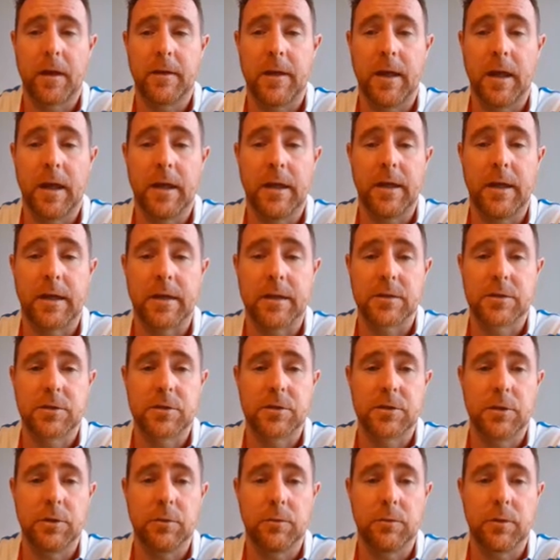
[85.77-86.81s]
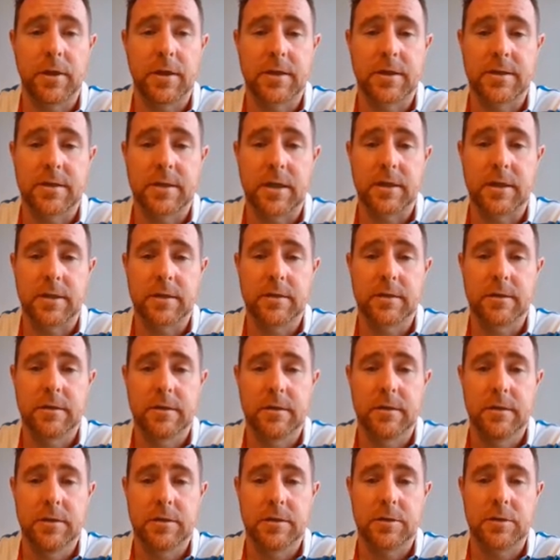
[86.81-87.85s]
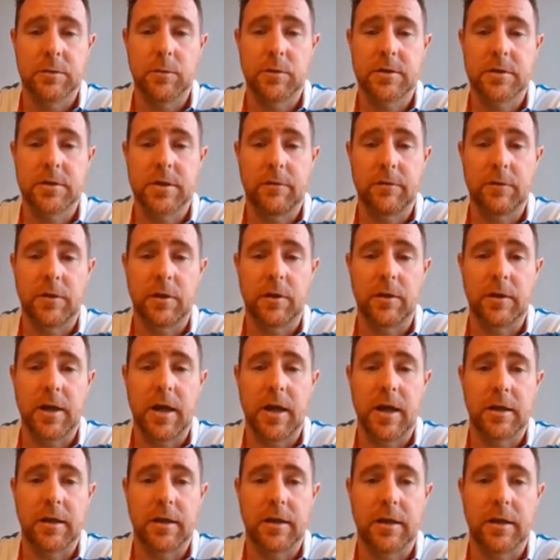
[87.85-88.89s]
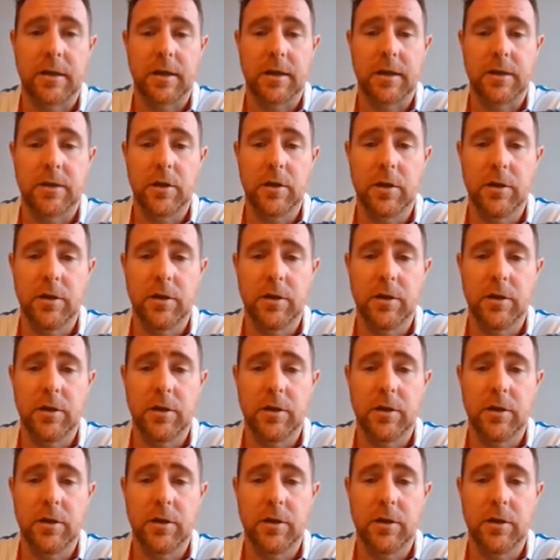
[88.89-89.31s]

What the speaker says: their links to this site. So once I've done that, I can click